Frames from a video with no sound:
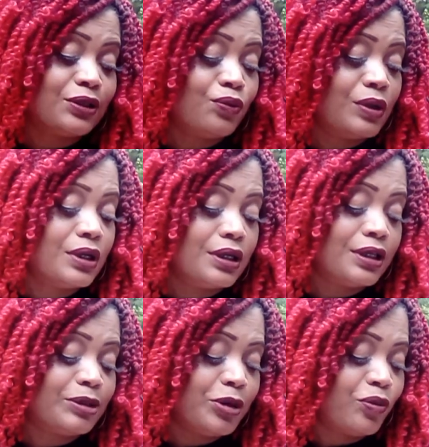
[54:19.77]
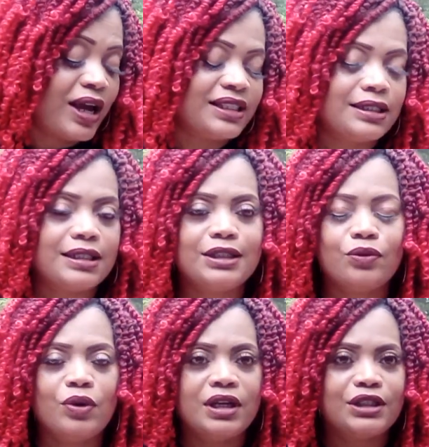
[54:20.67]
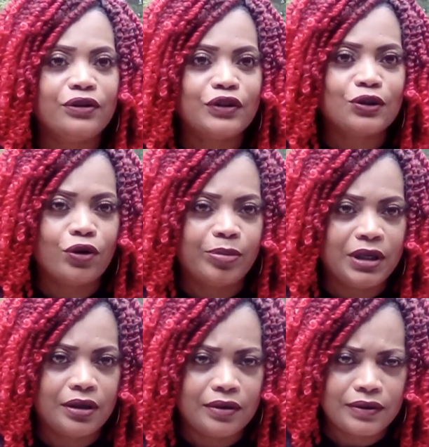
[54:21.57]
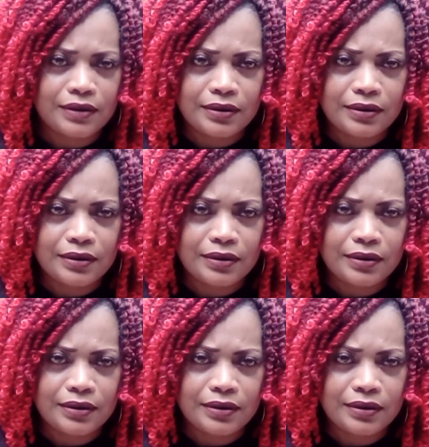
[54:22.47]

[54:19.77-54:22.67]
of Wands. Spirit, why is the Six of Wands here for Scorpios?